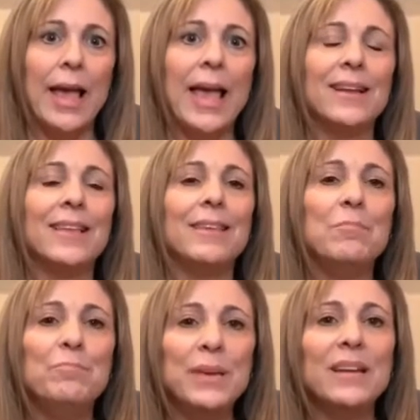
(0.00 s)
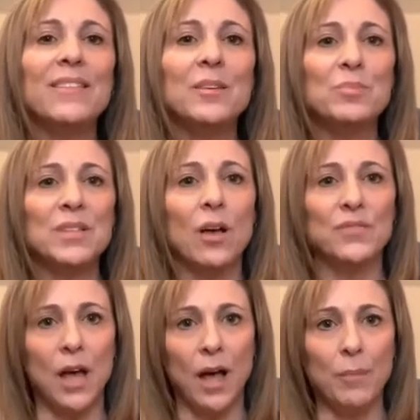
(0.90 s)
and they beat
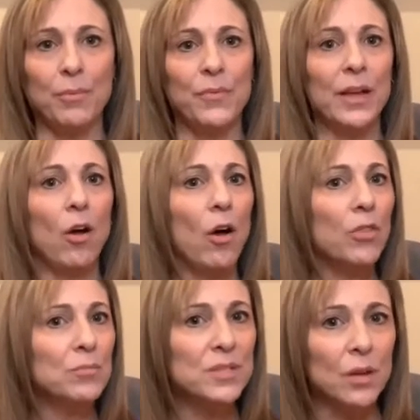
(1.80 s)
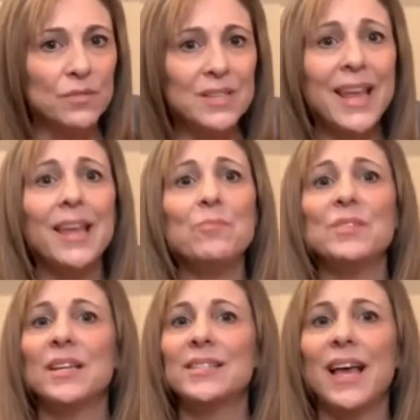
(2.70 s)
themselves up. They call themselves
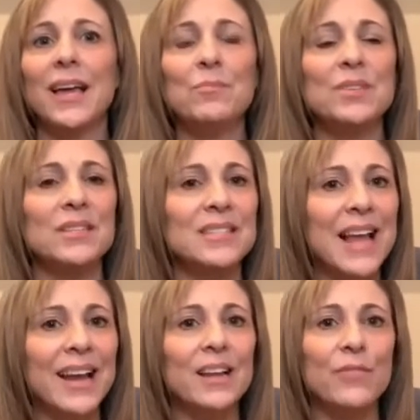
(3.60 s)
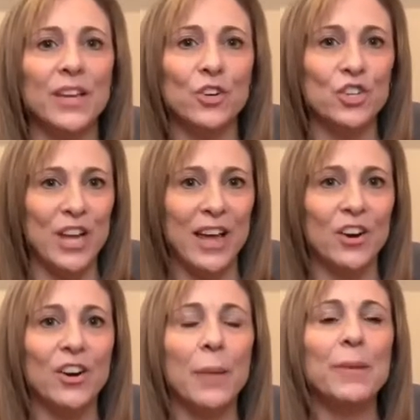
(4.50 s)
names, and at times this negative inner
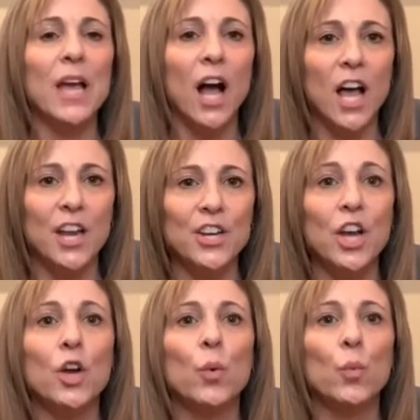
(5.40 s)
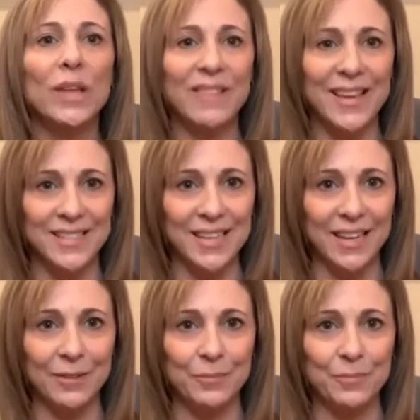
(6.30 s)
chatter can be
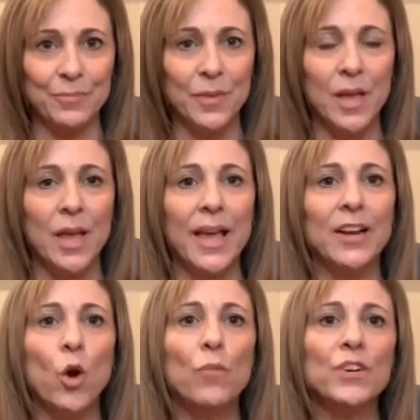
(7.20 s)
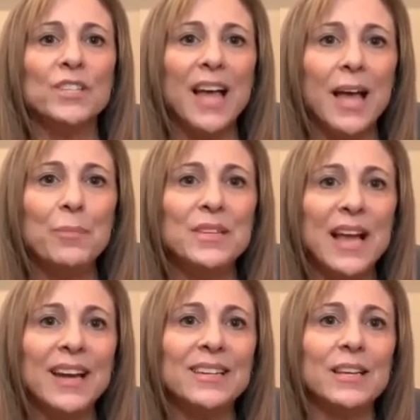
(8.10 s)
unrelenting. And over time, the
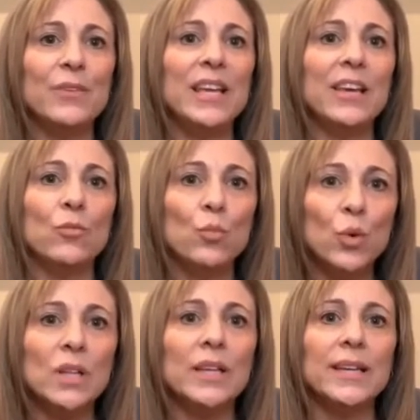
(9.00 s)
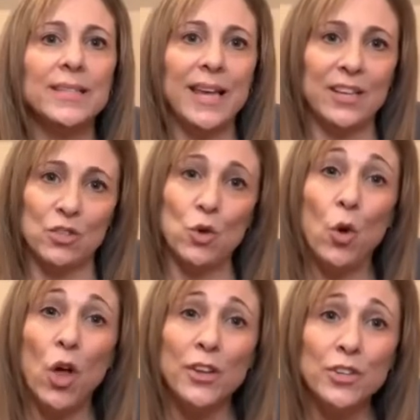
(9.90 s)
negativity can really take its
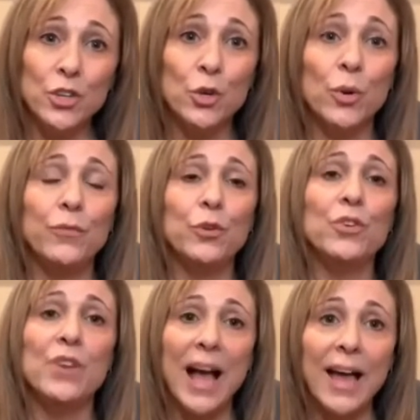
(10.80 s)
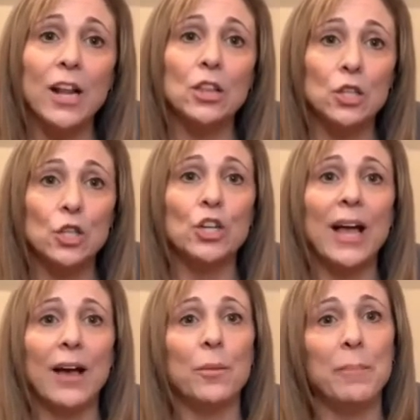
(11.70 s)
toll on you if you do not learn
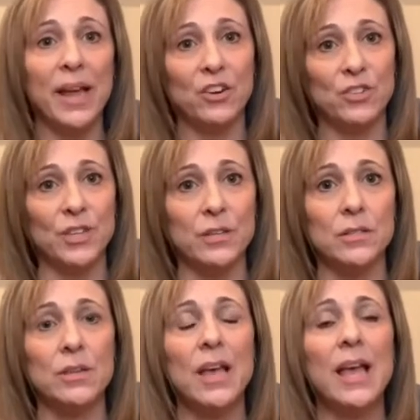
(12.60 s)
how to manage this.